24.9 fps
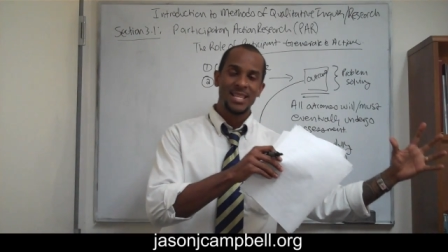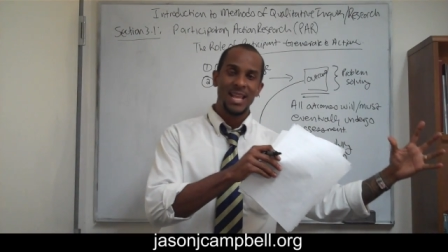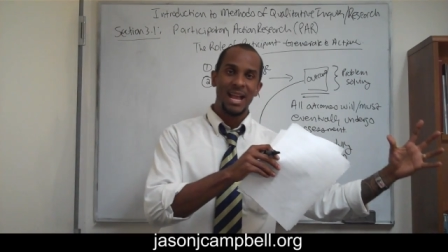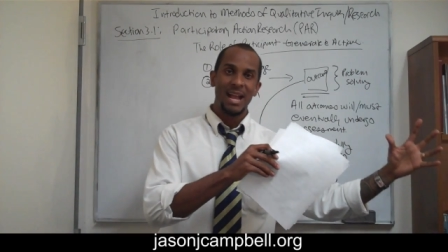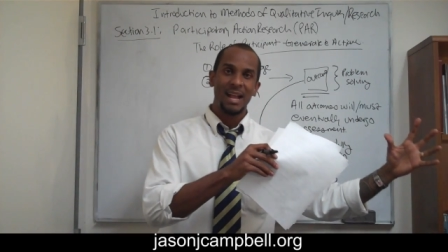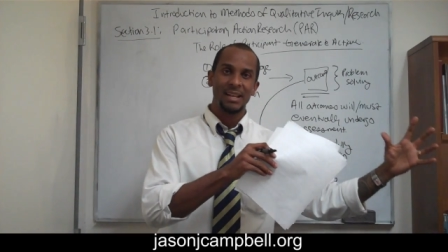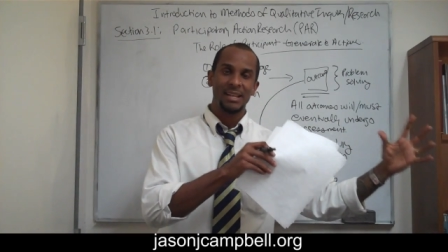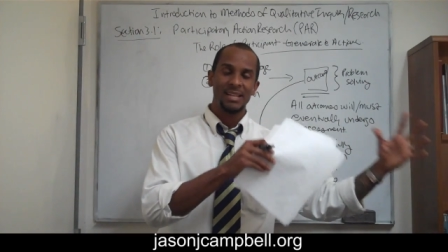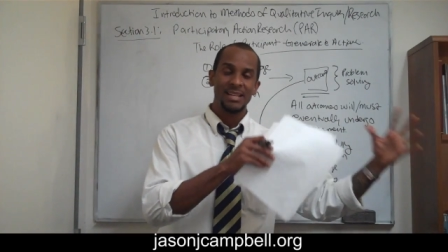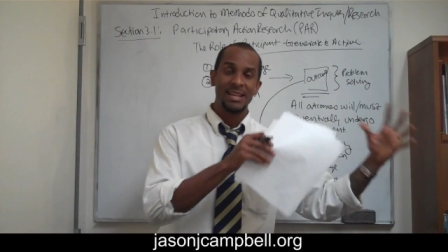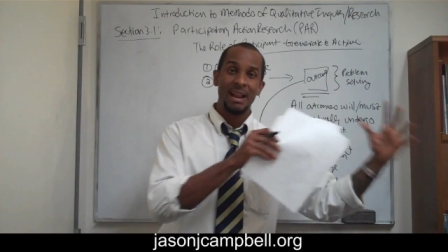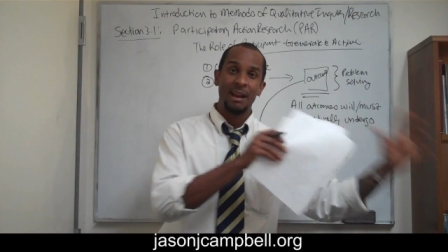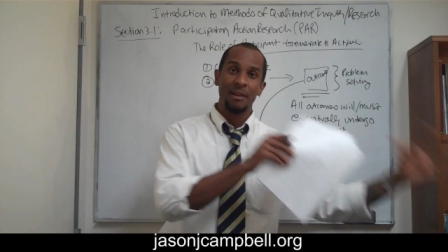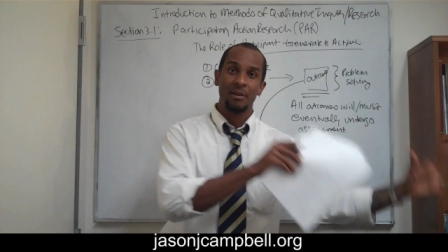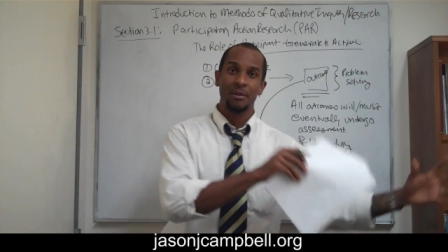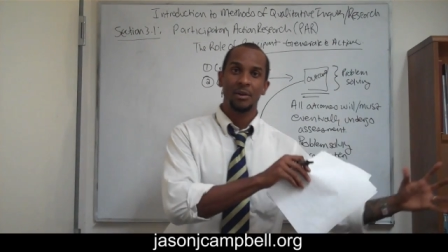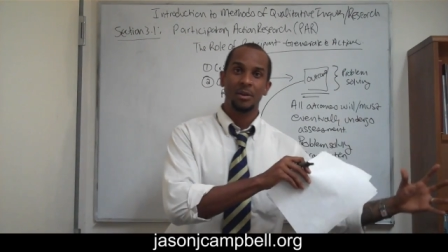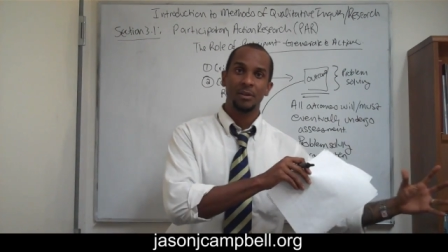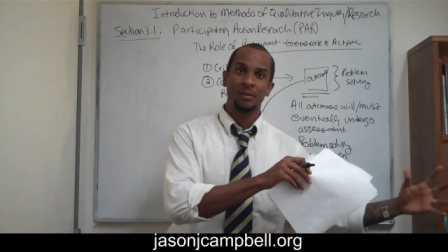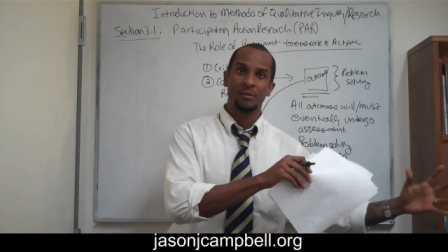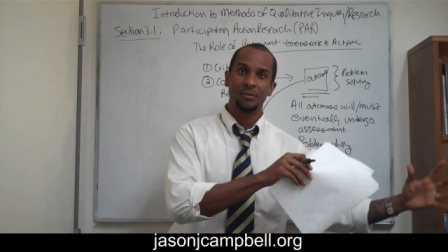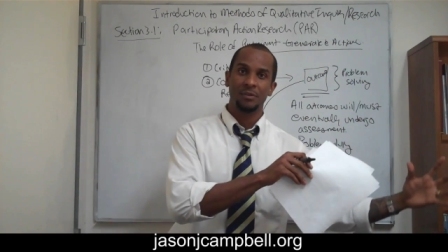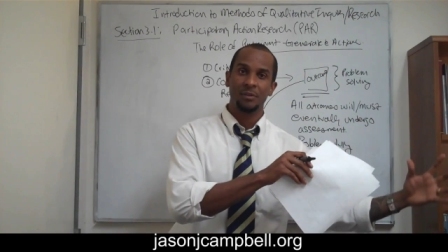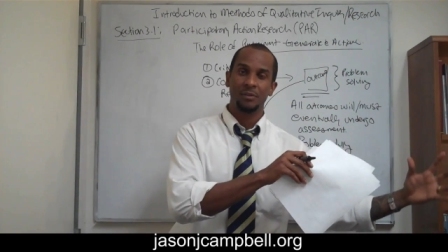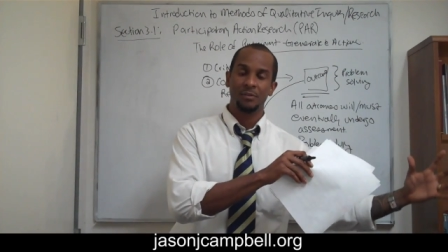that
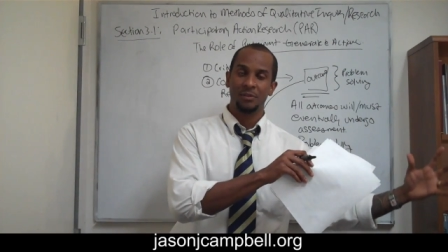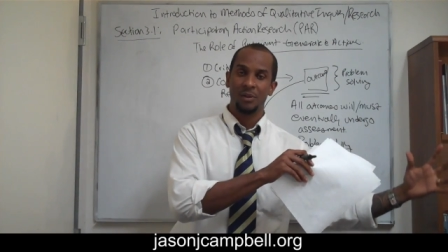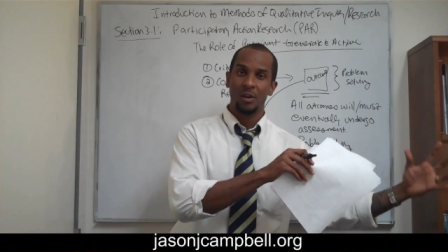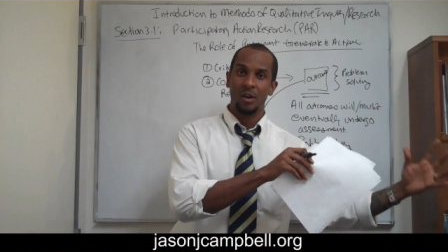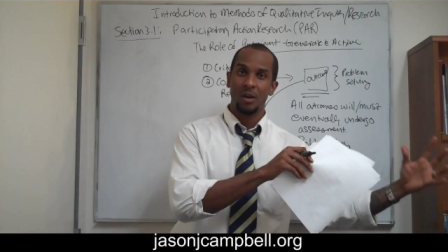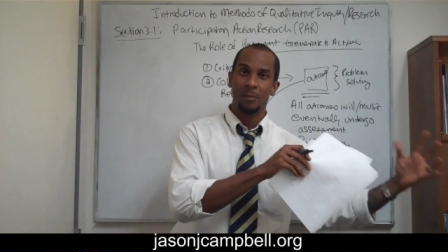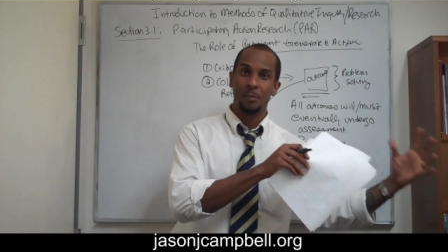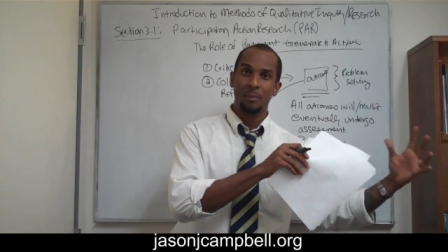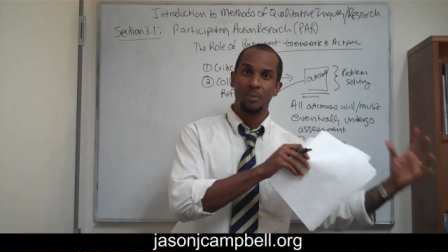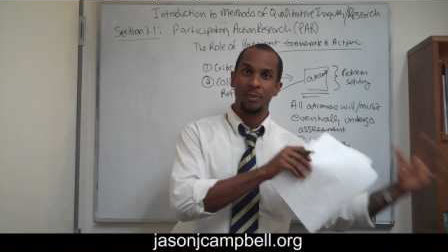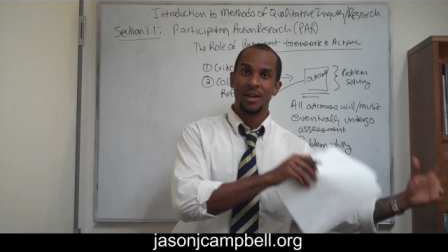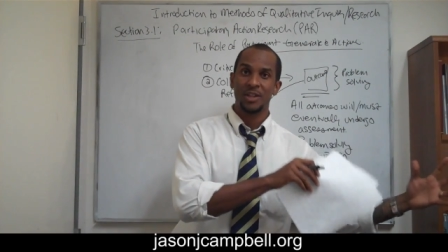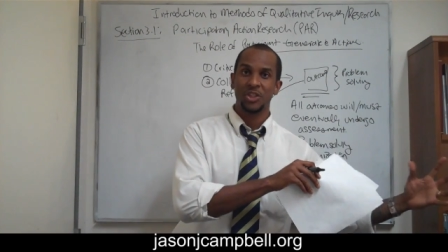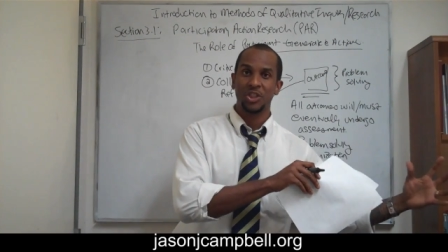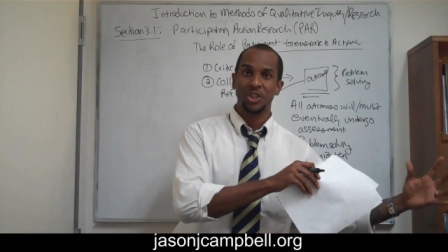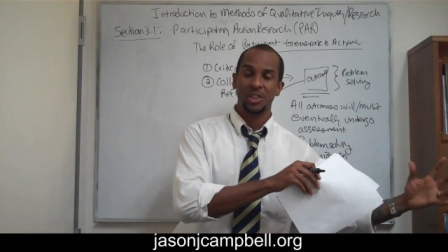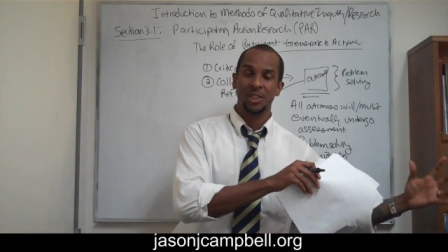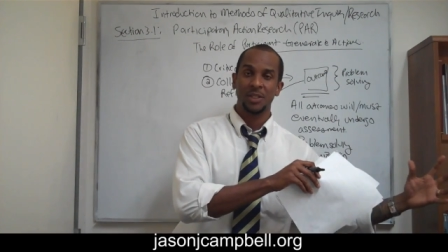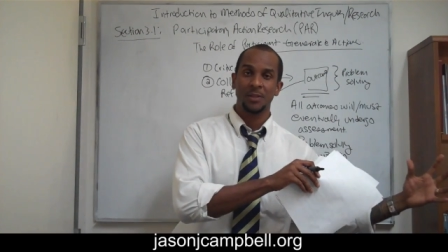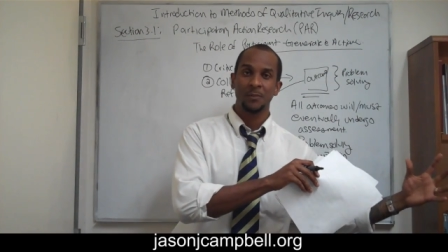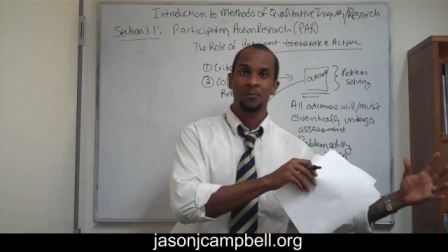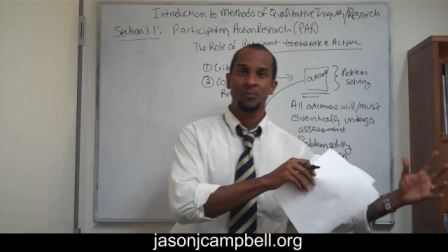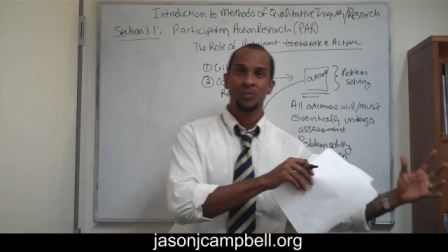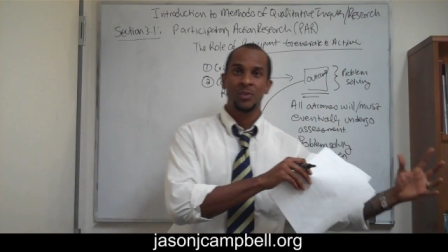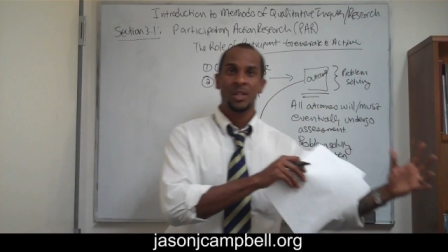narrative of
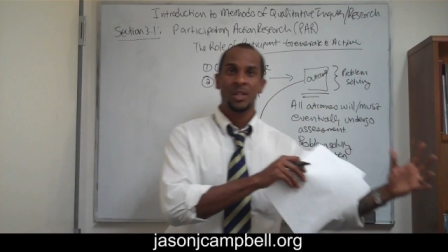oppression